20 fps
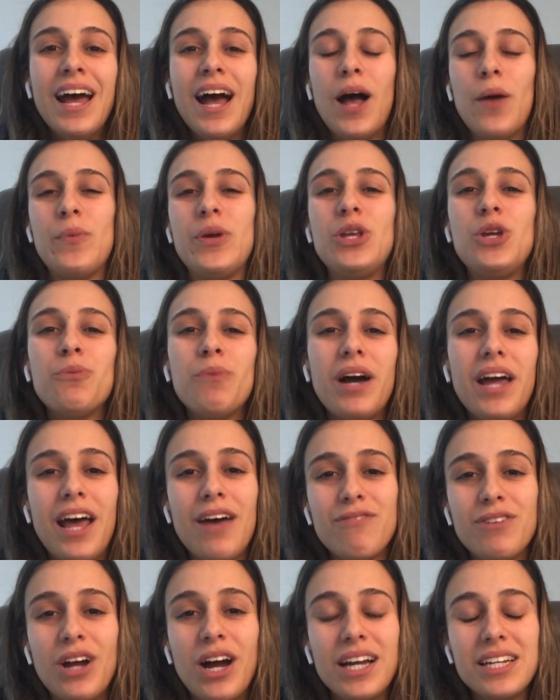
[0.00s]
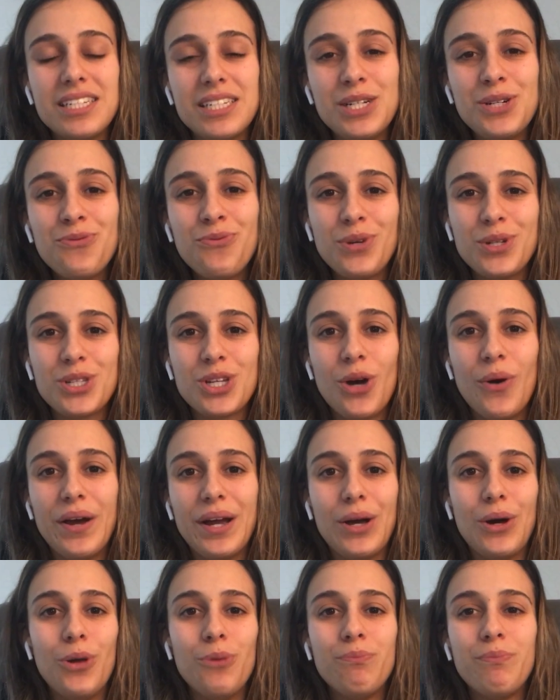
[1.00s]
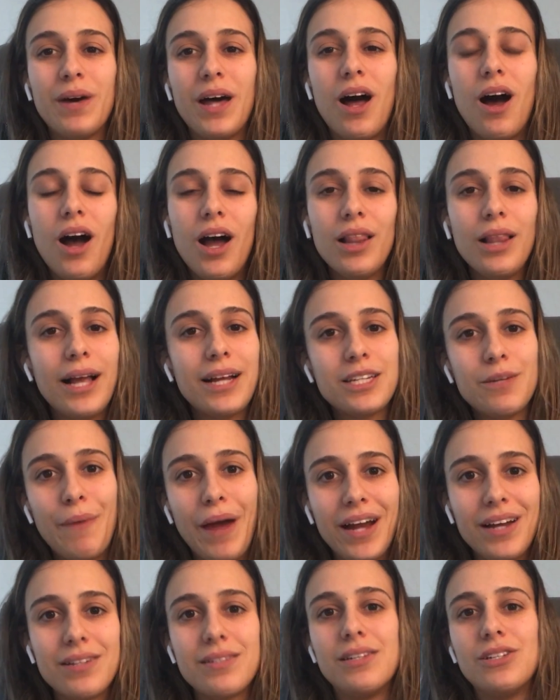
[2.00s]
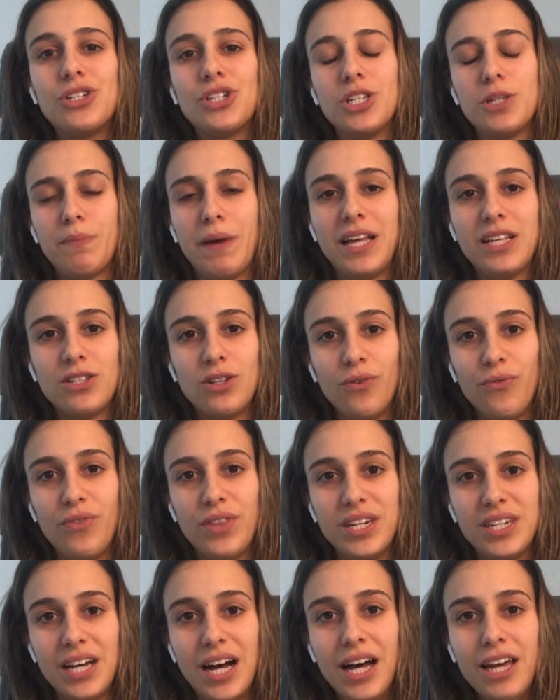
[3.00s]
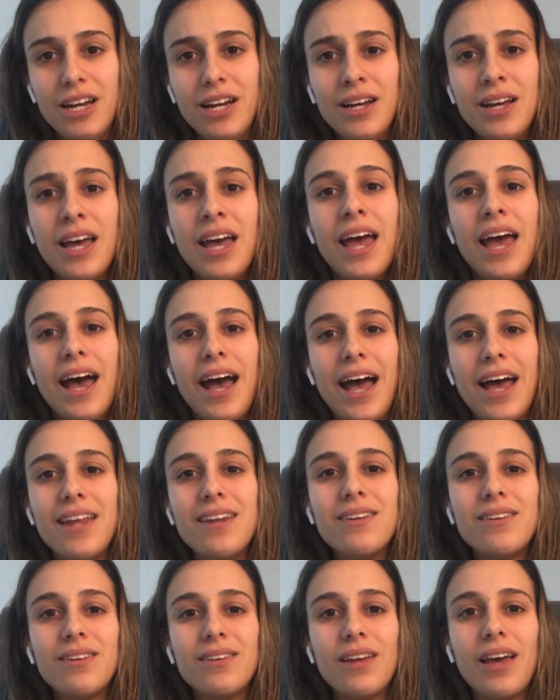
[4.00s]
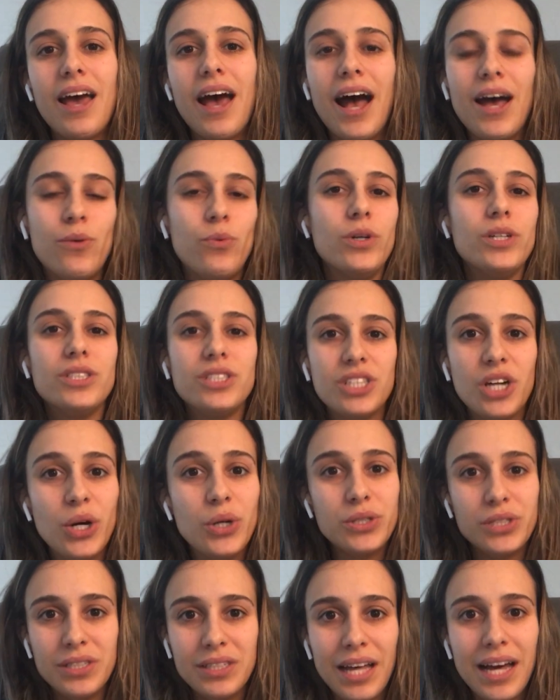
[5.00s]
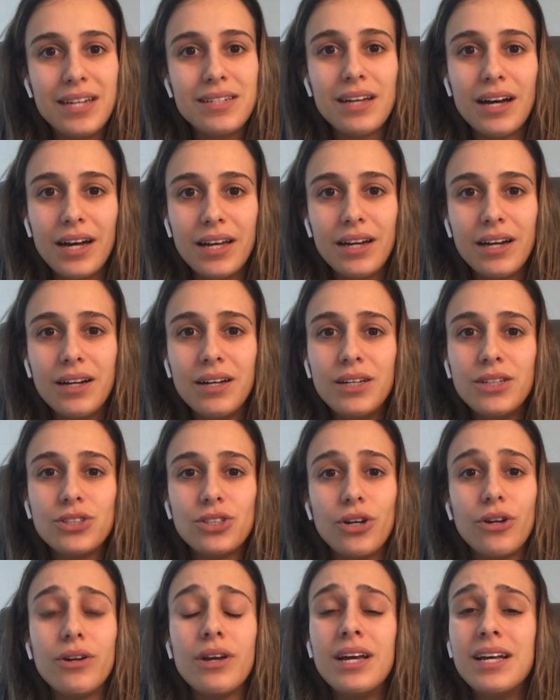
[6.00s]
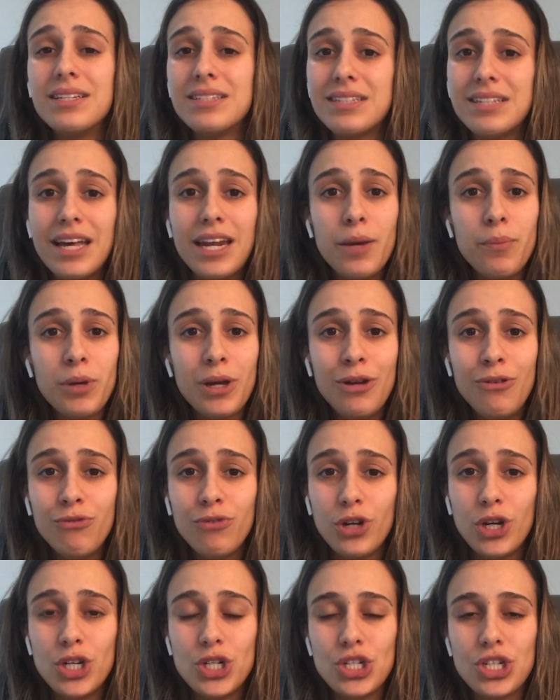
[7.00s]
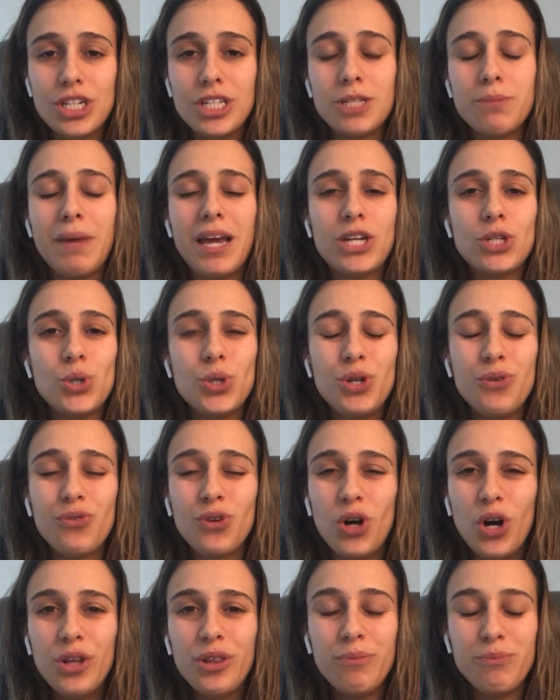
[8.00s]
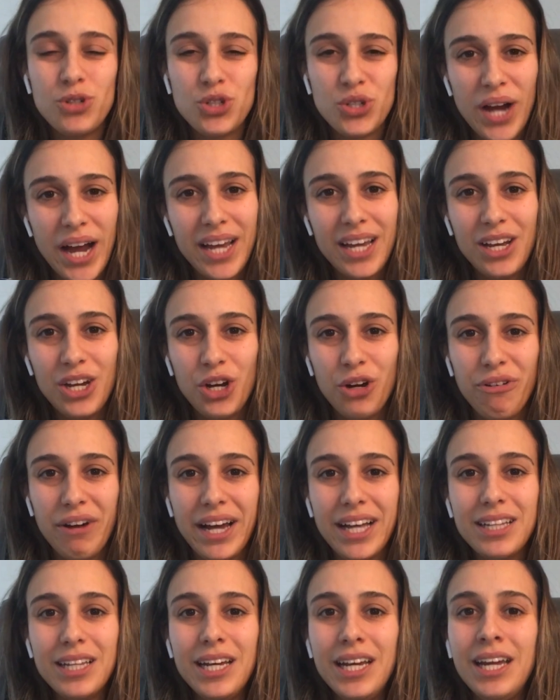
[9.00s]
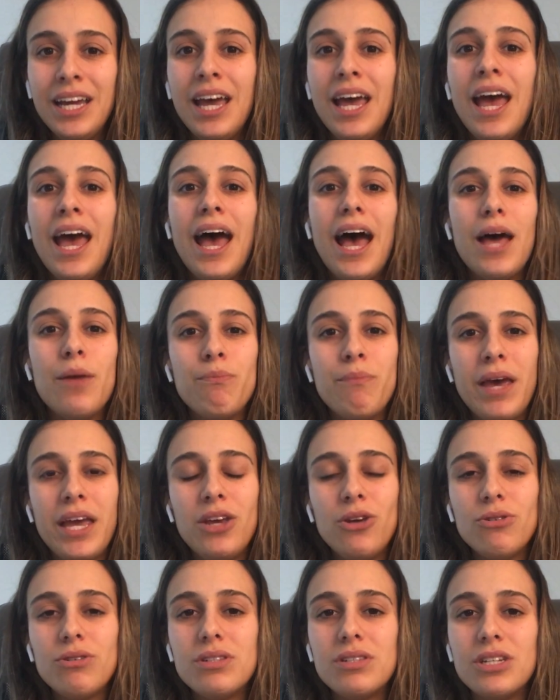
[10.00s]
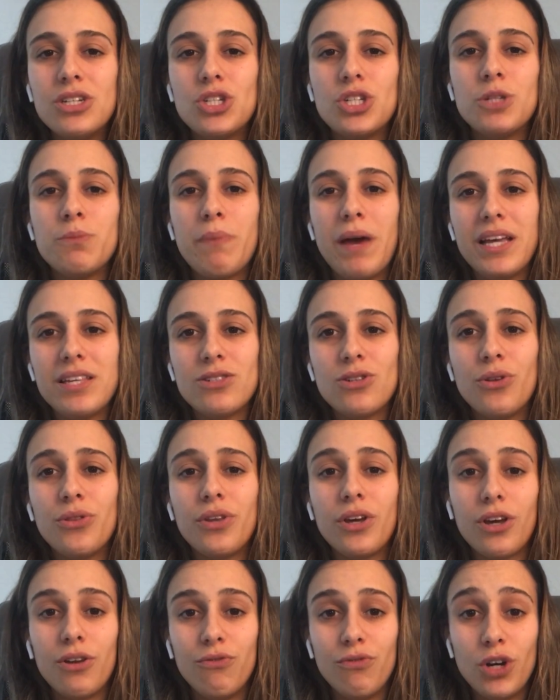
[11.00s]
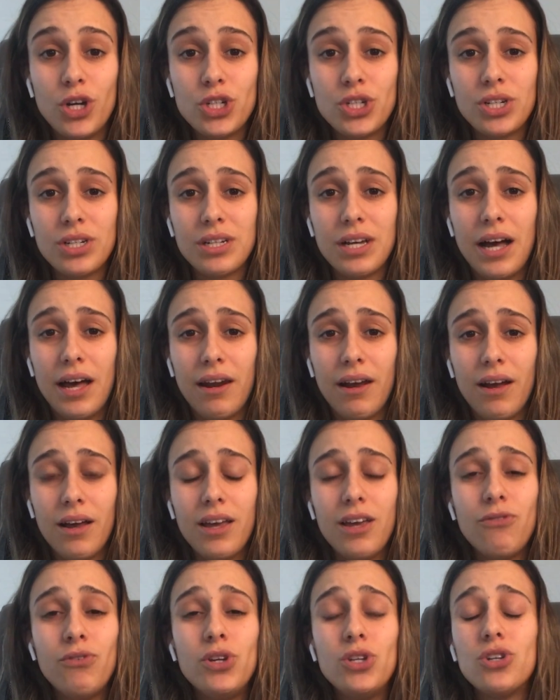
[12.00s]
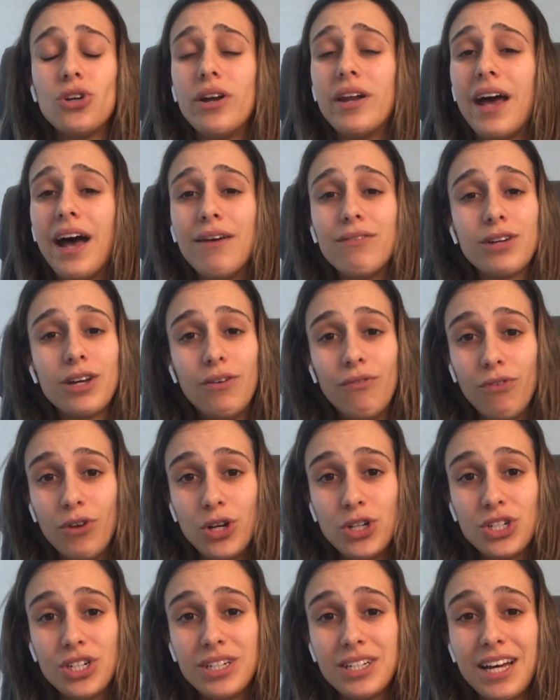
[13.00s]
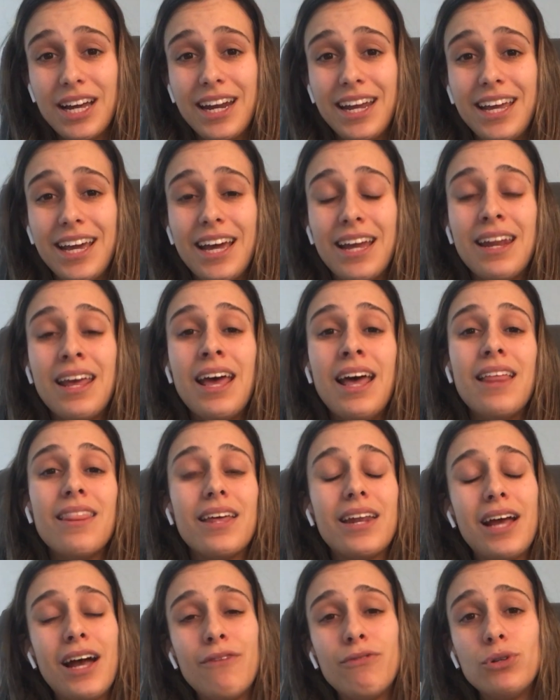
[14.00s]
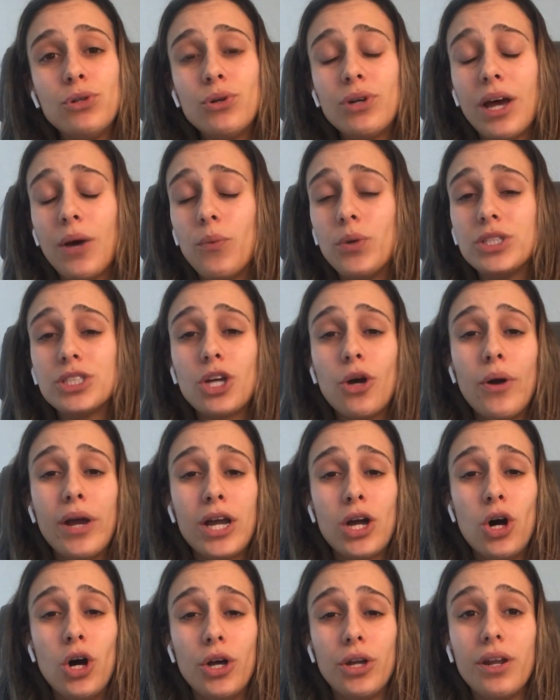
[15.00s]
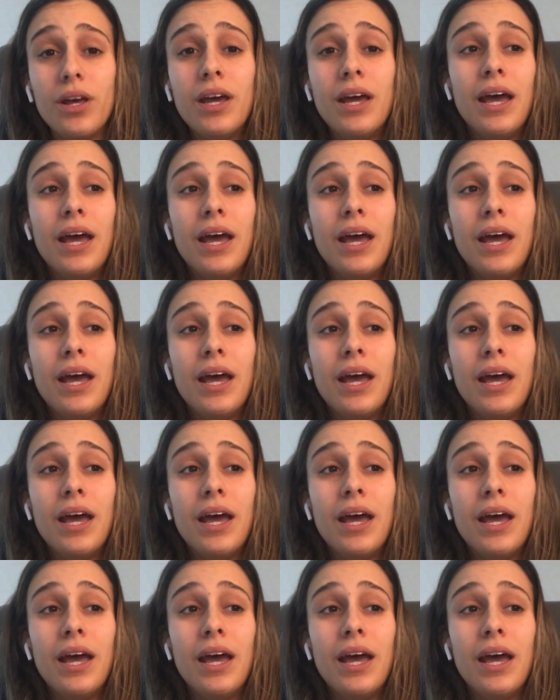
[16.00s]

I mean, you might have an idea of what's going on, but I like to make decisions based off the data, and AdWords tells you that data. So set up conversions, make sure you've got them tracking correctly, and make your decisions based on the conversion data. If you don't have conversion data yet, then have a look at what's going on.